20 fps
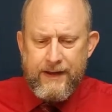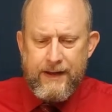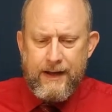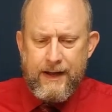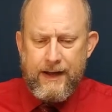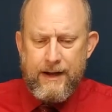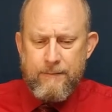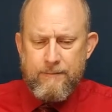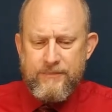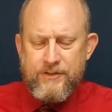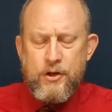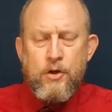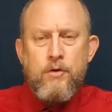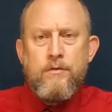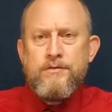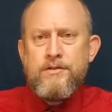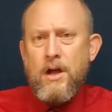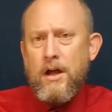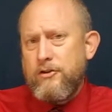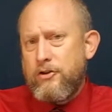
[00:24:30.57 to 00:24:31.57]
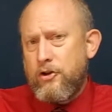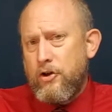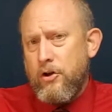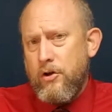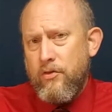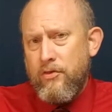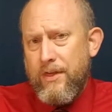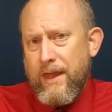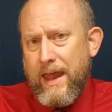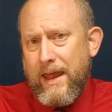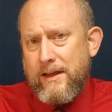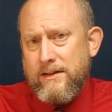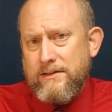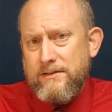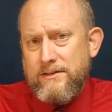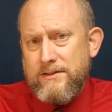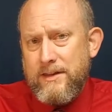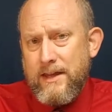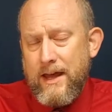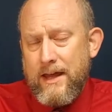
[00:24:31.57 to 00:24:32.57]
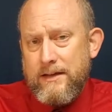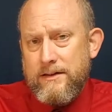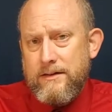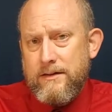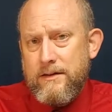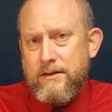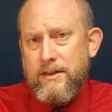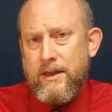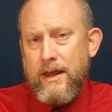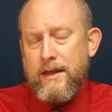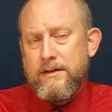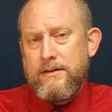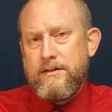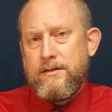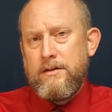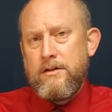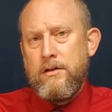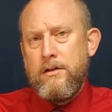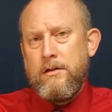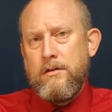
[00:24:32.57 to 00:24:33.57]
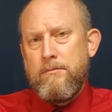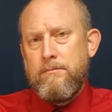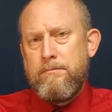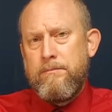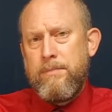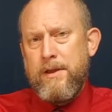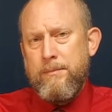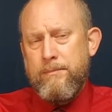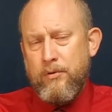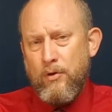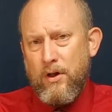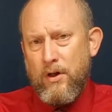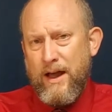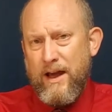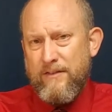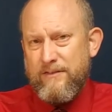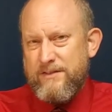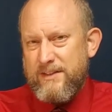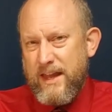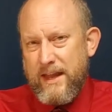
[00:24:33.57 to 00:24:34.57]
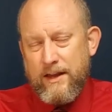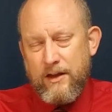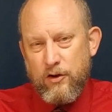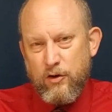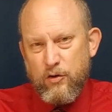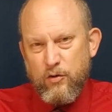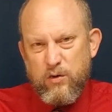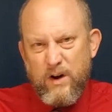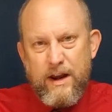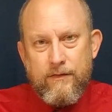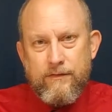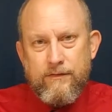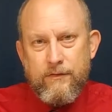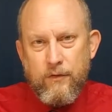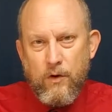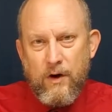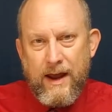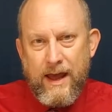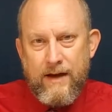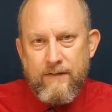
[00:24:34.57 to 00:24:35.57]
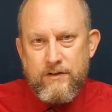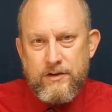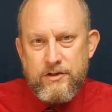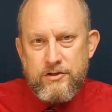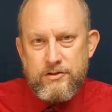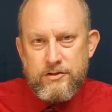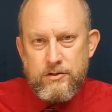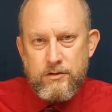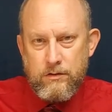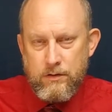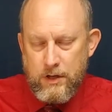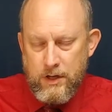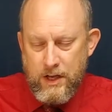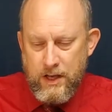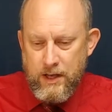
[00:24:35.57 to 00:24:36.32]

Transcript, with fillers: Um, you've done good things that that people have taken credit for, haven't you?